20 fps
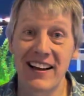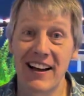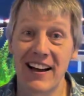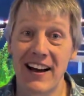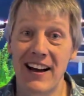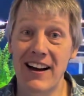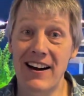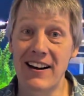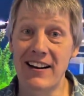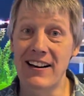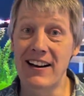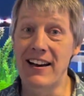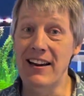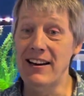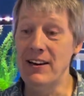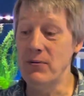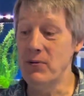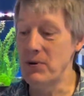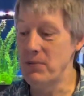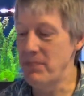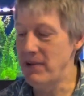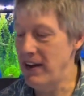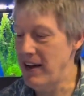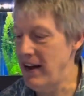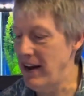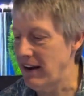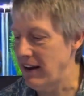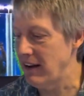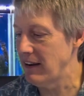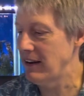Alrighty, we're
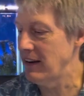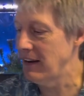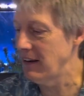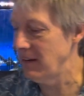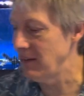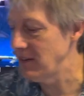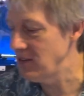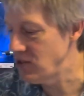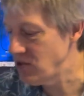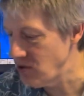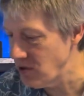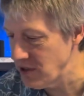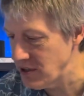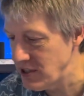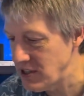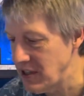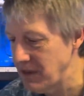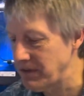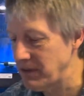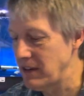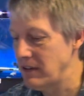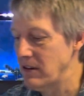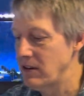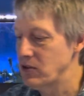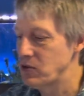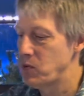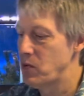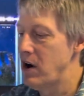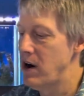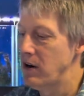back. I get short shift on
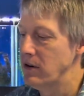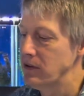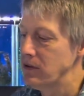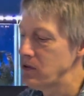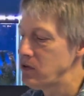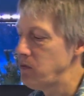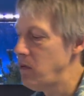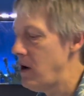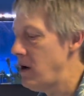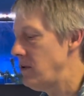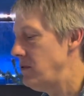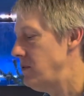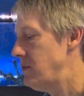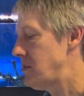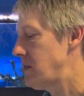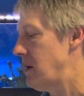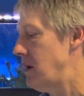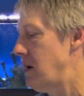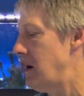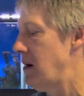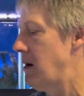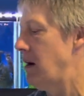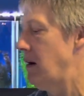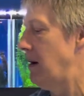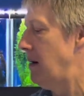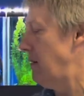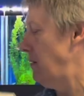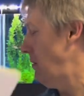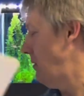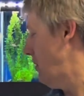those Warus. Warus are
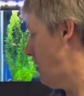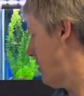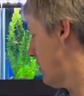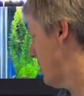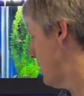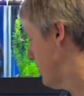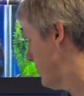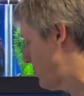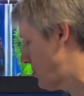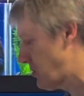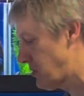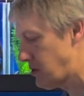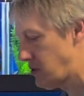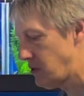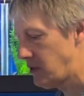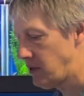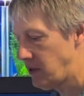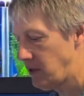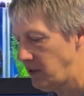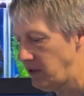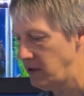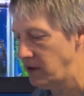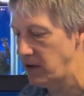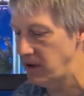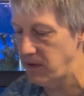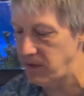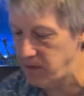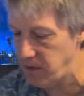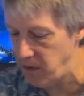a large circular